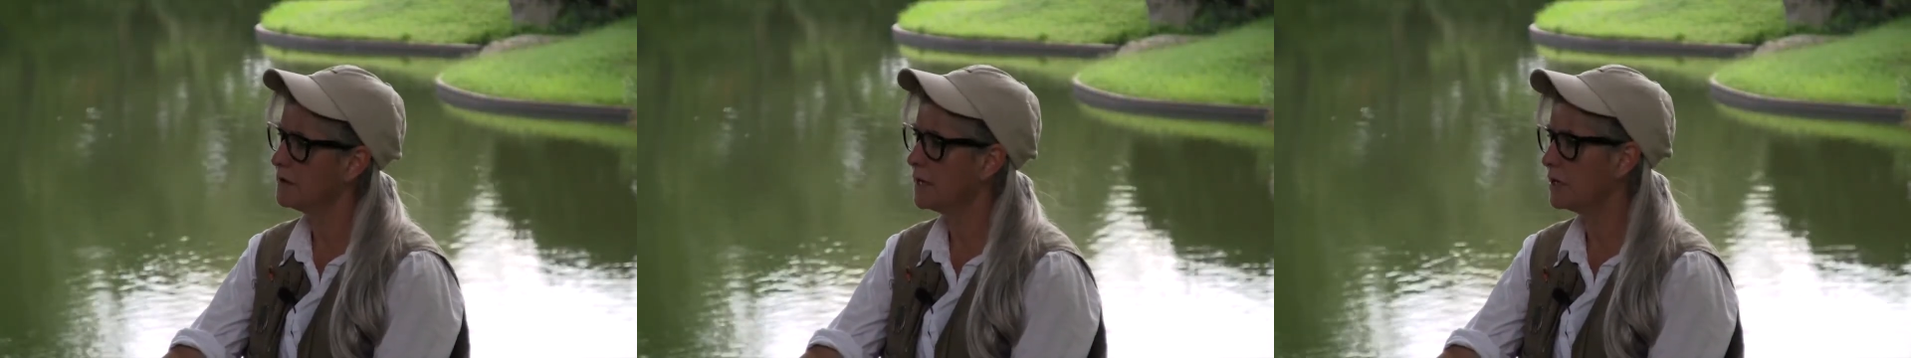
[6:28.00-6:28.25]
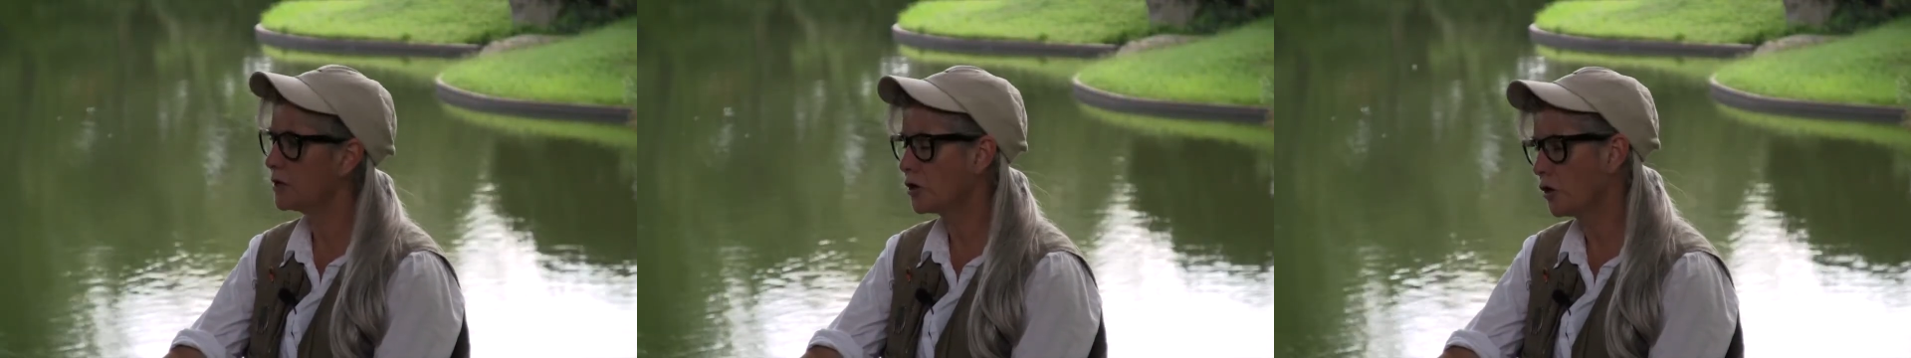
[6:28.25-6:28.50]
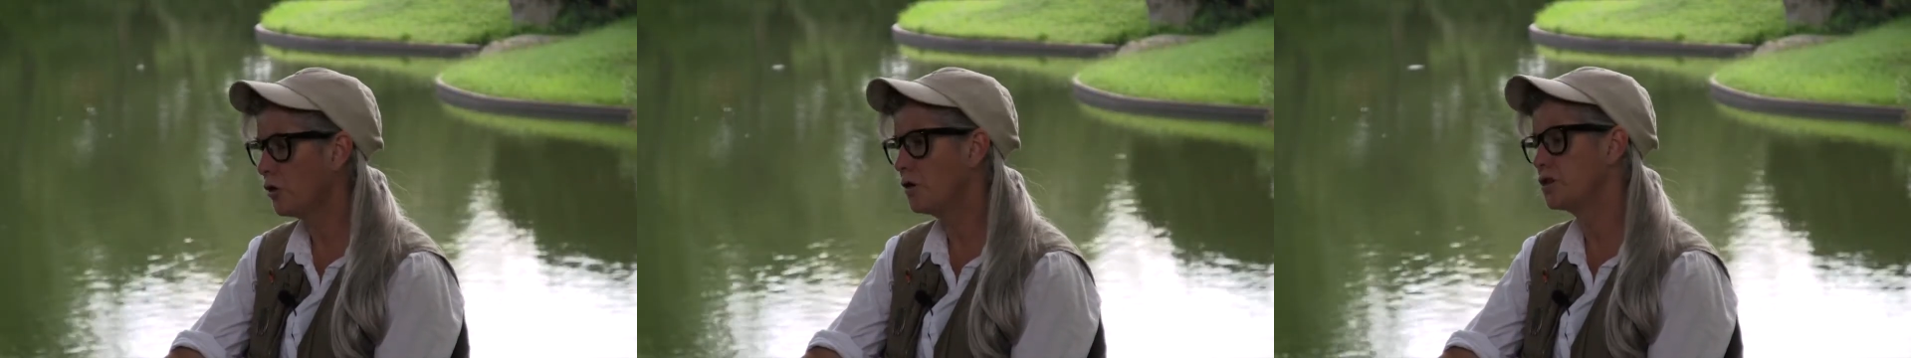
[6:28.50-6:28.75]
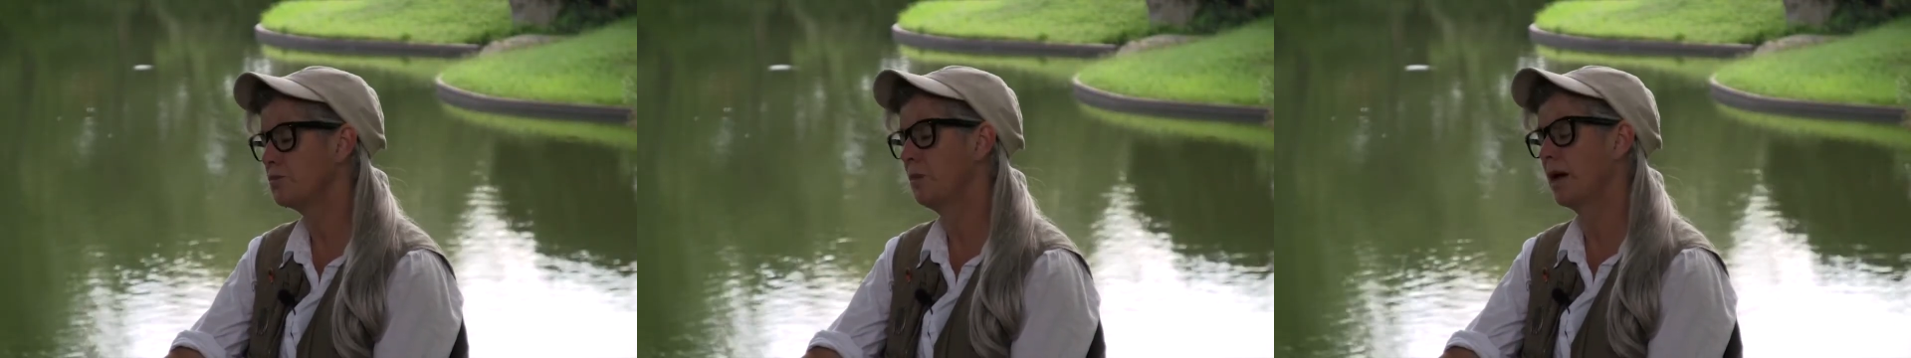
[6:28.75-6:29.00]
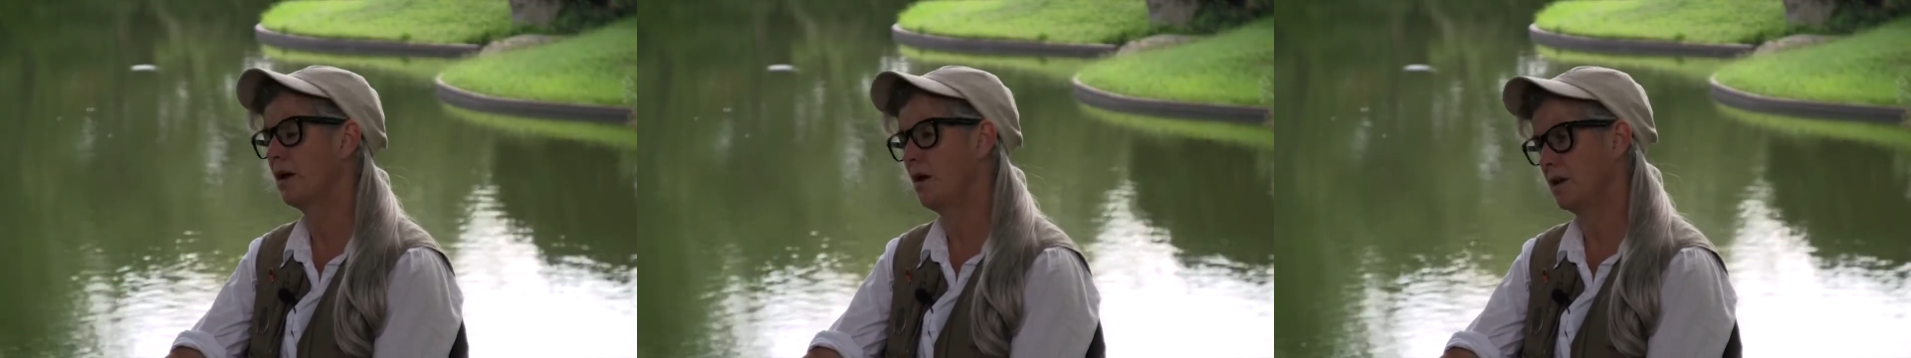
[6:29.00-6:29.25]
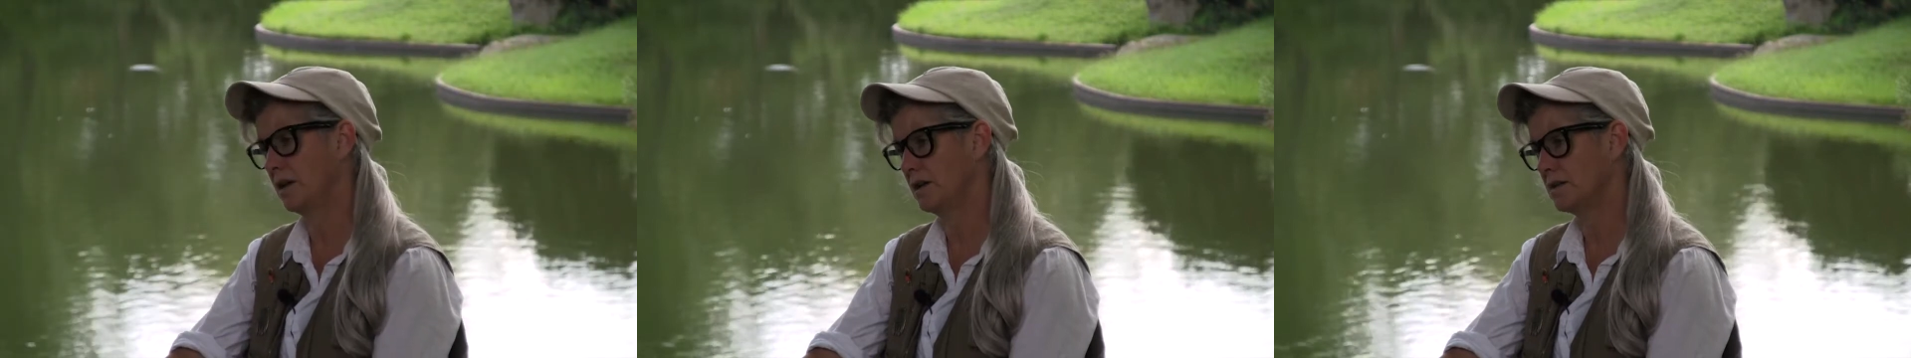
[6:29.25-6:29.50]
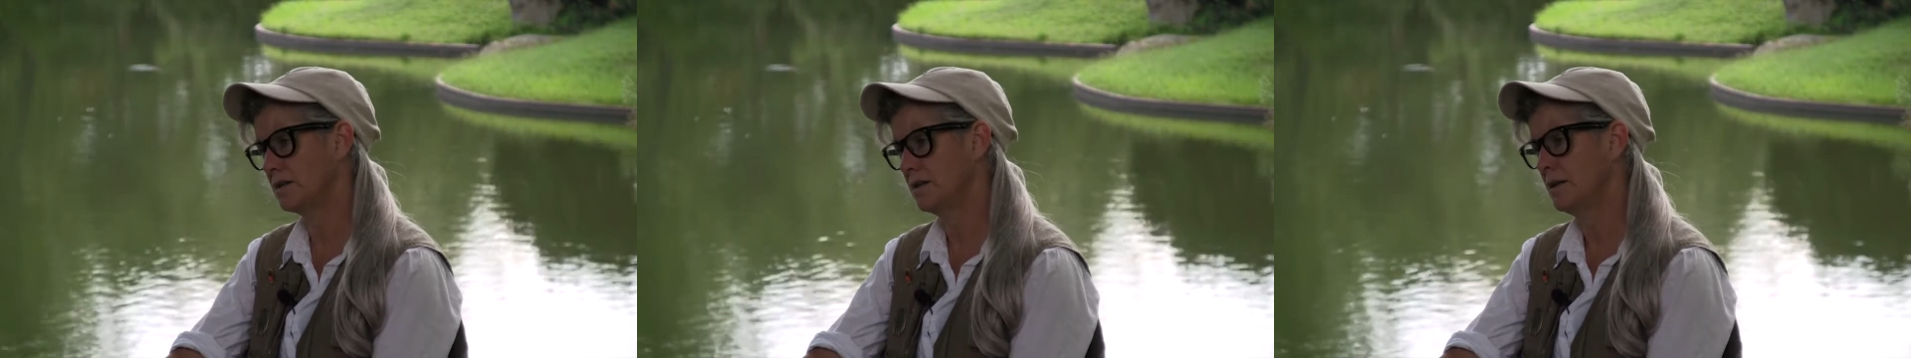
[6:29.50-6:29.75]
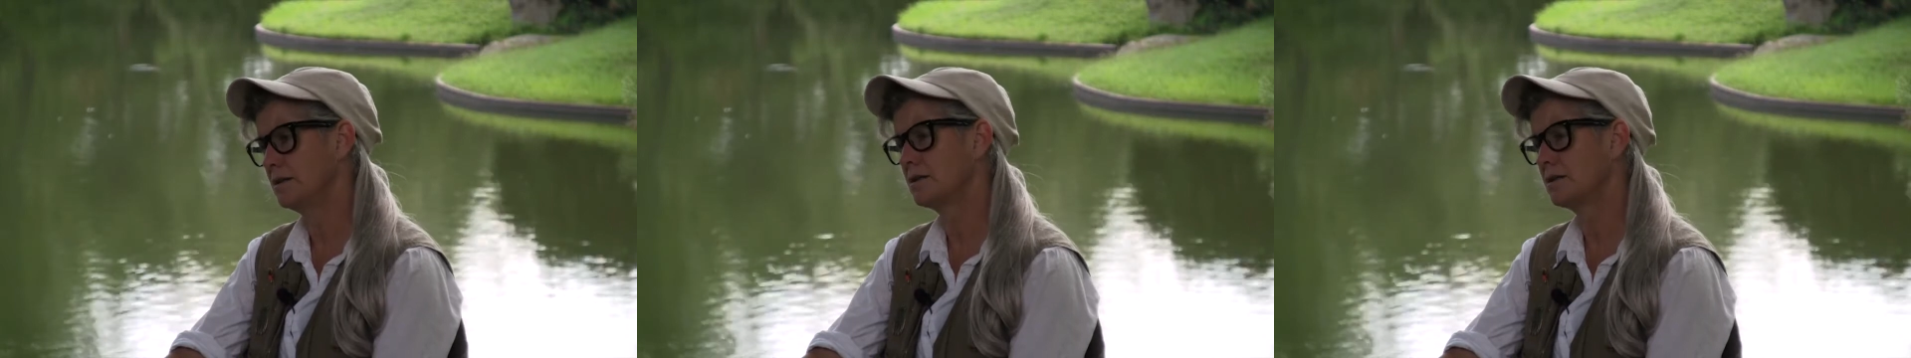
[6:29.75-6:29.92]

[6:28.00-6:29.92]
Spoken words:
that encourage my audience